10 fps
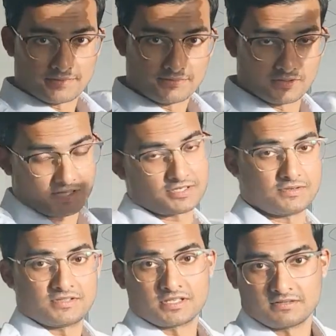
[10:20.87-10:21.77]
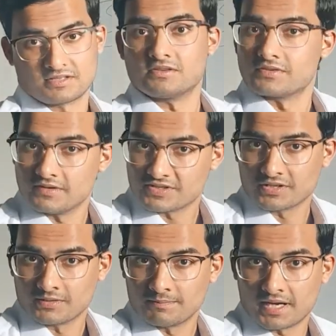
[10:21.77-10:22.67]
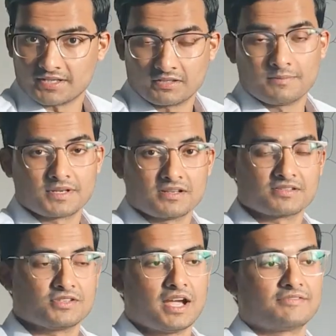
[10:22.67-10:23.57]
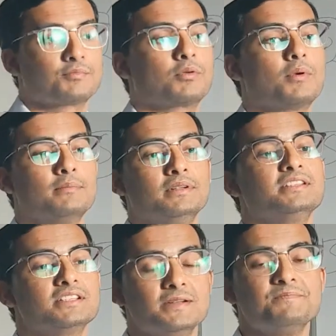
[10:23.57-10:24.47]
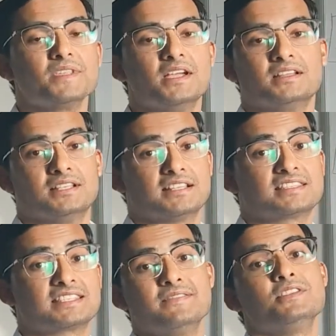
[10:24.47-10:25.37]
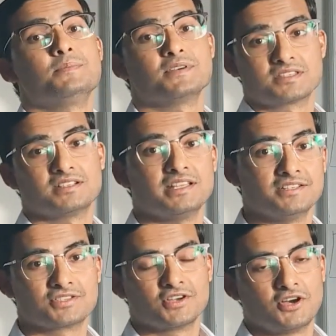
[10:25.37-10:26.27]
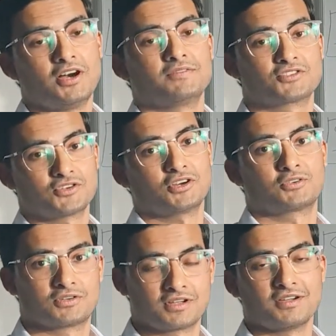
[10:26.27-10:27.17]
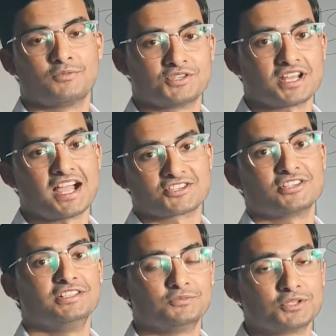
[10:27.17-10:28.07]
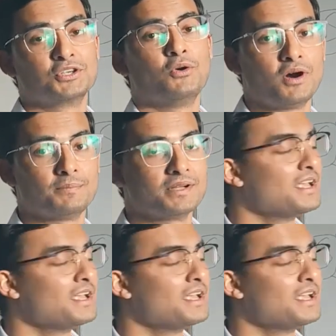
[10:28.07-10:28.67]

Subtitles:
Okay, so it's a good buy, you know, because you have the probability that 70% of the stock which actually would go up.